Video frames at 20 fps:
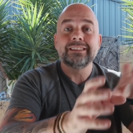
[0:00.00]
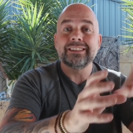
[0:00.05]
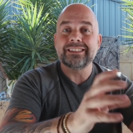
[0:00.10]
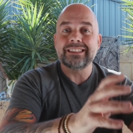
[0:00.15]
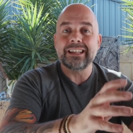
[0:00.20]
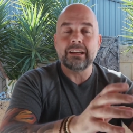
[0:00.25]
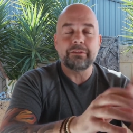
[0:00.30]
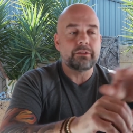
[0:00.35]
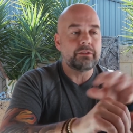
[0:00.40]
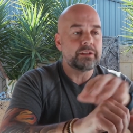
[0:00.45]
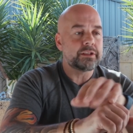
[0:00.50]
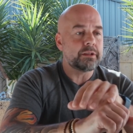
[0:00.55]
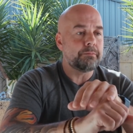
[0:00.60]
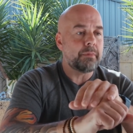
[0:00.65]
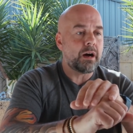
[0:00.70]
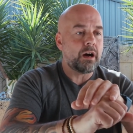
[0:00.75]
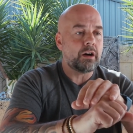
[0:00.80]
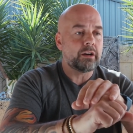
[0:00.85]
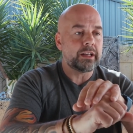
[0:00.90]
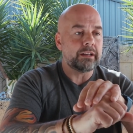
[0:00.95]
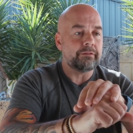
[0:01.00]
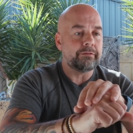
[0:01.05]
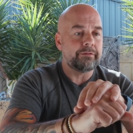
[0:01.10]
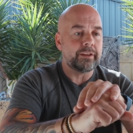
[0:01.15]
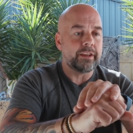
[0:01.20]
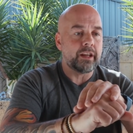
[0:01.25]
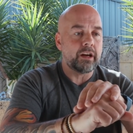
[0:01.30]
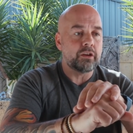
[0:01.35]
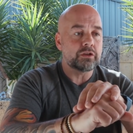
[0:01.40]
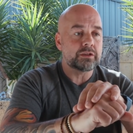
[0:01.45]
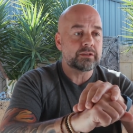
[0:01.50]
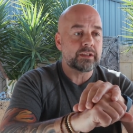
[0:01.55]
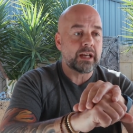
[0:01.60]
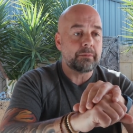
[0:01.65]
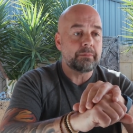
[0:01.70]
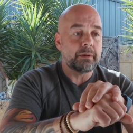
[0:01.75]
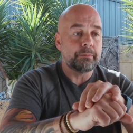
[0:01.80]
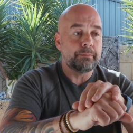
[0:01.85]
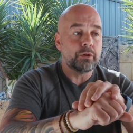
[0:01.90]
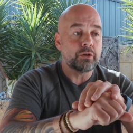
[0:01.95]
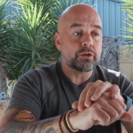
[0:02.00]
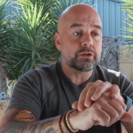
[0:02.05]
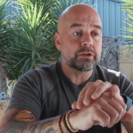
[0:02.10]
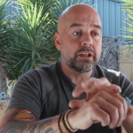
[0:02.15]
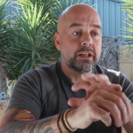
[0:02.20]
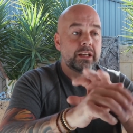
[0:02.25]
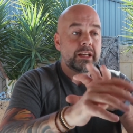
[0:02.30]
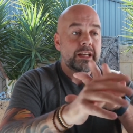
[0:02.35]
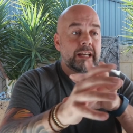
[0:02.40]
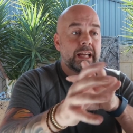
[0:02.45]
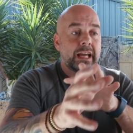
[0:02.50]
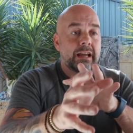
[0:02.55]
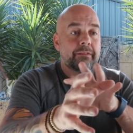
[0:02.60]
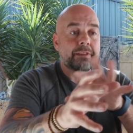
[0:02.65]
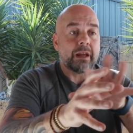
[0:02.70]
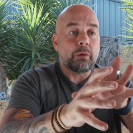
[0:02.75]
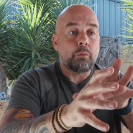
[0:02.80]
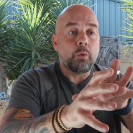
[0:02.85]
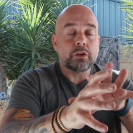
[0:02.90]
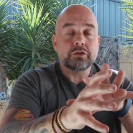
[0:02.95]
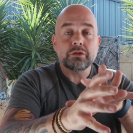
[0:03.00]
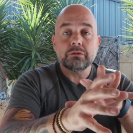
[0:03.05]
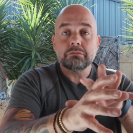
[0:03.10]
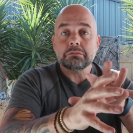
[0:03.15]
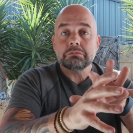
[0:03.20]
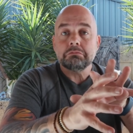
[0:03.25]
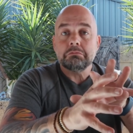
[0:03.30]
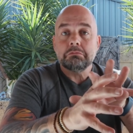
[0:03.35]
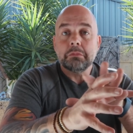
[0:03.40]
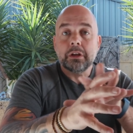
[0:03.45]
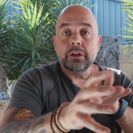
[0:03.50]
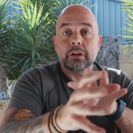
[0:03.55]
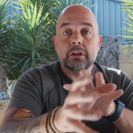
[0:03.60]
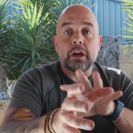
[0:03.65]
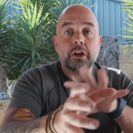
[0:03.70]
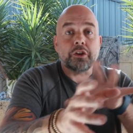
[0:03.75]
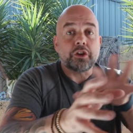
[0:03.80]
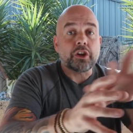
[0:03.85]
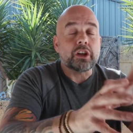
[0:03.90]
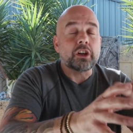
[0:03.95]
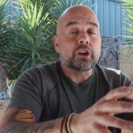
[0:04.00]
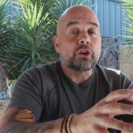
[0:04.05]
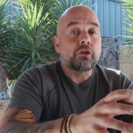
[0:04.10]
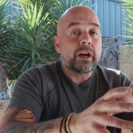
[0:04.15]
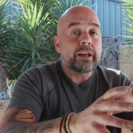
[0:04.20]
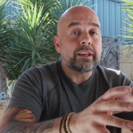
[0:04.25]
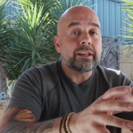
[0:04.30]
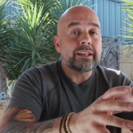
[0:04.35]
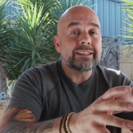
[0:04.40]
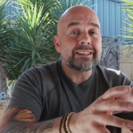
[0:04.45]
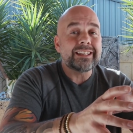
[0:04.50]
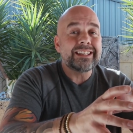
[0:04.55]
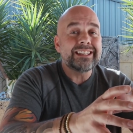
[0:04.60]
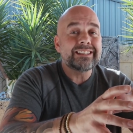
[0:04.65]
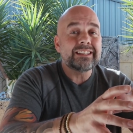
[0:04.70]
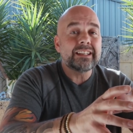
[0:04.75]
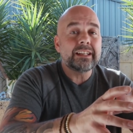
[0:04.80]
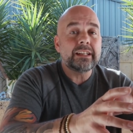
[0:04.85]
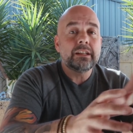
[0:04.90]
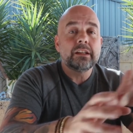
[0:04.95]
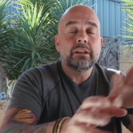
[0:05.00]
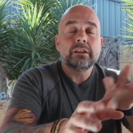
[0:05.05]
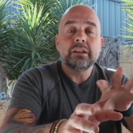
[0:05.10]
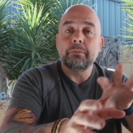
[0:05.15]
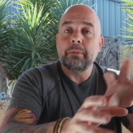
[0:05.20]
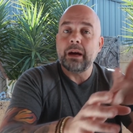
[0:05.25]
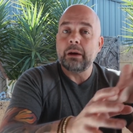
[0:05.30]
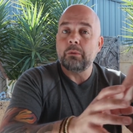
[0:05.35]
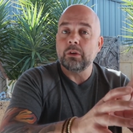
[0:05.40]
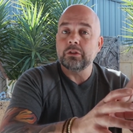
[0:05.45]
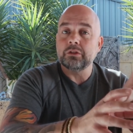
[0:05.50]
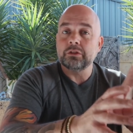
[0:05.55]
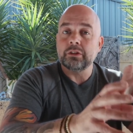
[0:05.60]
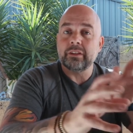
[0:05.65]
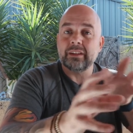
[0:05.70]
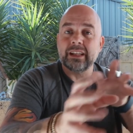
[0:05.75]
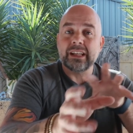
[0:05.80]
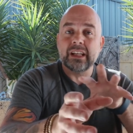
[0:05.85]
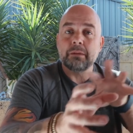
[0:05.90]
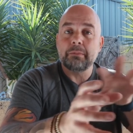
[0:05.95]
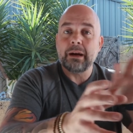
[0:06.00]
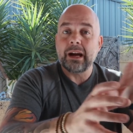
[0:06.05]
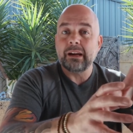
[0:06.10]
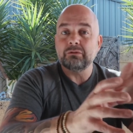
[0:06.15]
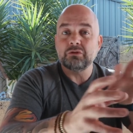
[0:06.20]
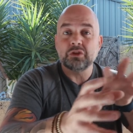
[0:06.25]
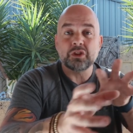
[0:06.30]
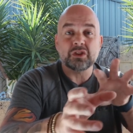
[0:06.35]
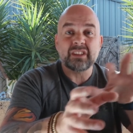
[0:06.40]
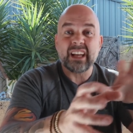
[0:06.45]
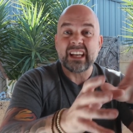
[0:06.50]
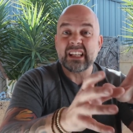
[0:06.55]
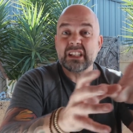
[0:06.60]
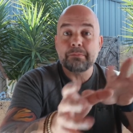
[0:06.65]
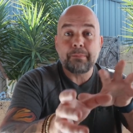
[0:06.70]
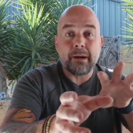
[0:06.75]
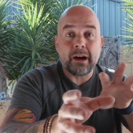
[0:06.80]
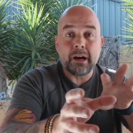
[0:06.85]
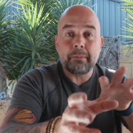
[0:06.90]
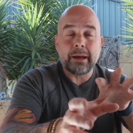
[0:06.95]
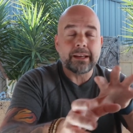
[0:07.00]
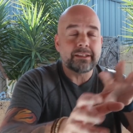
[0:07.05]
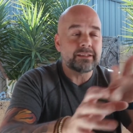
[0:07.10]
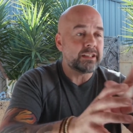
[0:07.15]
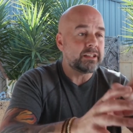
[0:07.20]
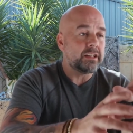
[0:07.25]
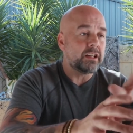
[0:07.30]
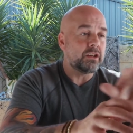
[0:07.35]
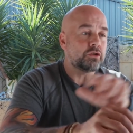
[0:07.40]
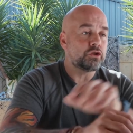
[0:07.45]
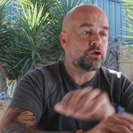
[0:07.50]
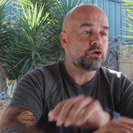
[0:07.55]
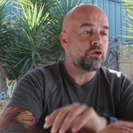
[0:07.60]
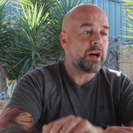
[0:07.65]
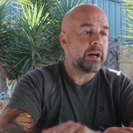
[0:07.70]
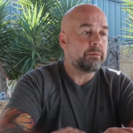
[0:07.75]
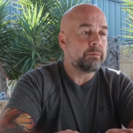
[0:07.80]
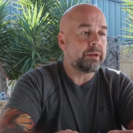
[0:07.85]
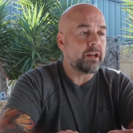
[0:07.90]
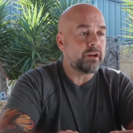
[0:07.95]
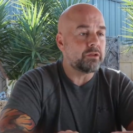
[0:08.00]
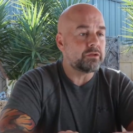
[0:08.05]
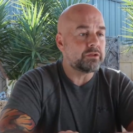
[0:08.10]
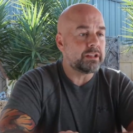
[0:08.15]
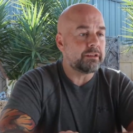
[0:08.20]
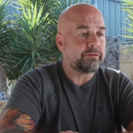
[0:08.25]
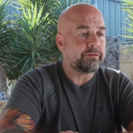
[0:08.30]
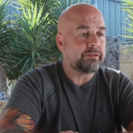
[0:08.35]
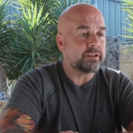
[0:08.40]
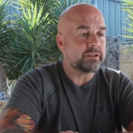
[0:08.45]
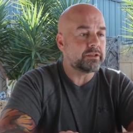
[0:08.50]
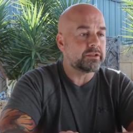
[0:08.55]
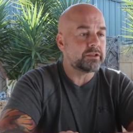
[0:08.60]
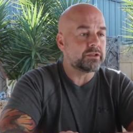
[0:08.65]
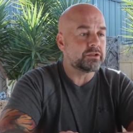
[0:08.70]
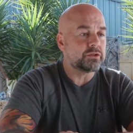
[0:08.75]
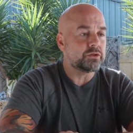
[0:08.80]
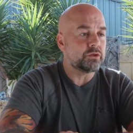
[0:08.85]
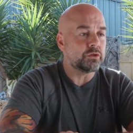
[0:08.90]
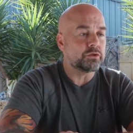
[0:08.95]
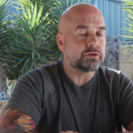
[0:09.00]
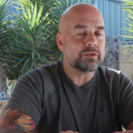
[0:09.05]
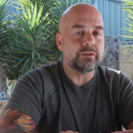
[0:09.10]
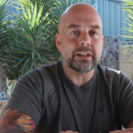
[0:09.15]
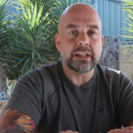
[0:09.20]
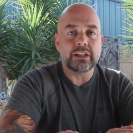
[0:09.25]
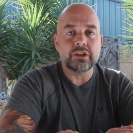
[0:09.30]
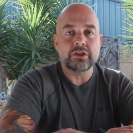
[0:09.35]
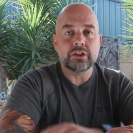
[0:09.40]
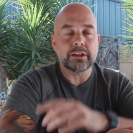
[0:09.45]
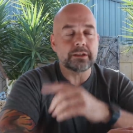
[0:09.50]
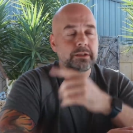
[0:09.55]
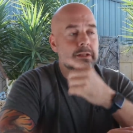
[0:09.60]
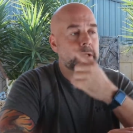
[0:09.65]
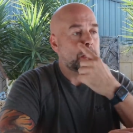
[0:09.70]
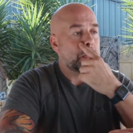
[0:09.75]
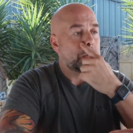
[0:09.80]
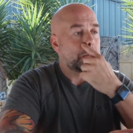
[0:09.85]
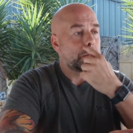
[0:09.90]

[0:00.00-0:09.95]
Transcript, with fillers: to see if there is a market for those type of books. If there wasn't, and you can create these easily, you may want to think about just experimenting and trying with those different sorts of niches.